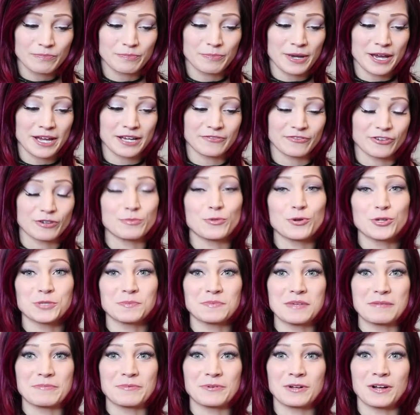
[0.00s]
But for
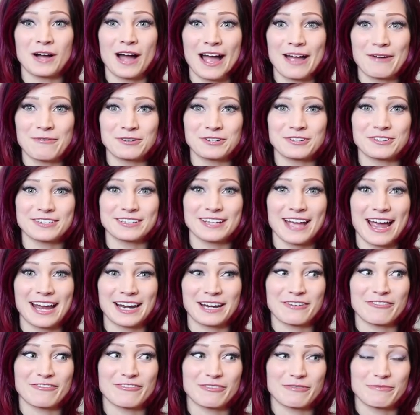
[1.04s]
most people, I would just
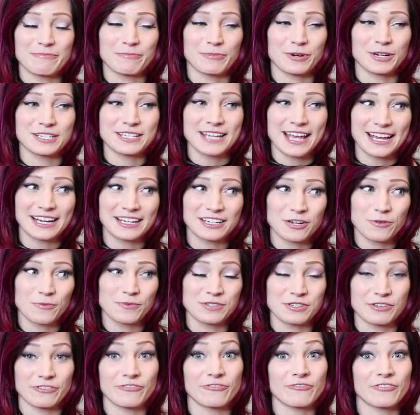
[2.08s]
kind of pretend it
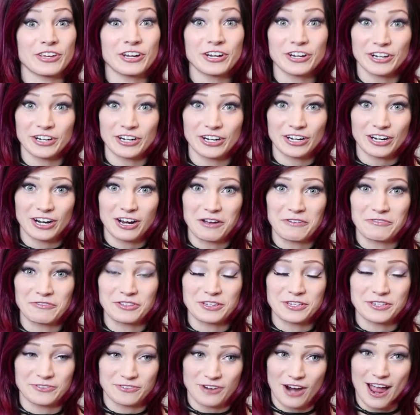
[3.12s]
was a fear of
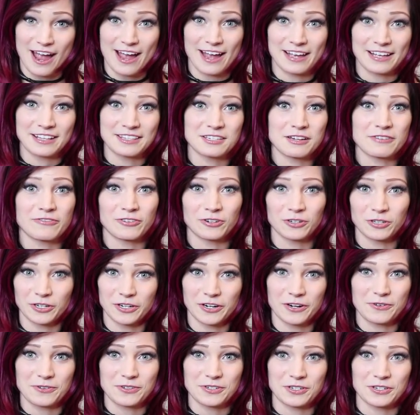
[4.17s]
these rides, of roller
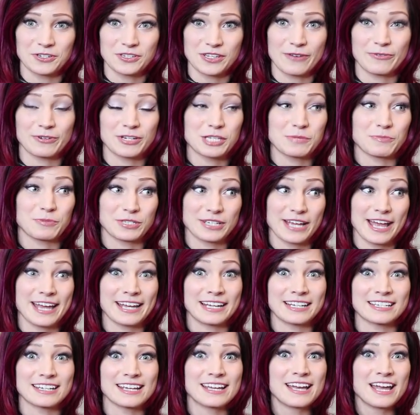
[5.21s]
coasters. I would just
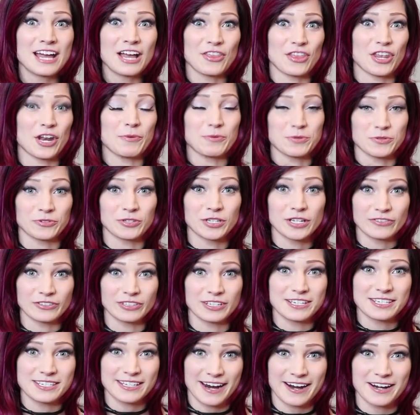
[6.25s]
pretend that I was really,
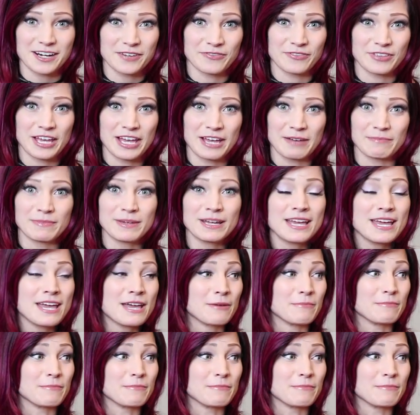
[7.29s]
really scared of them.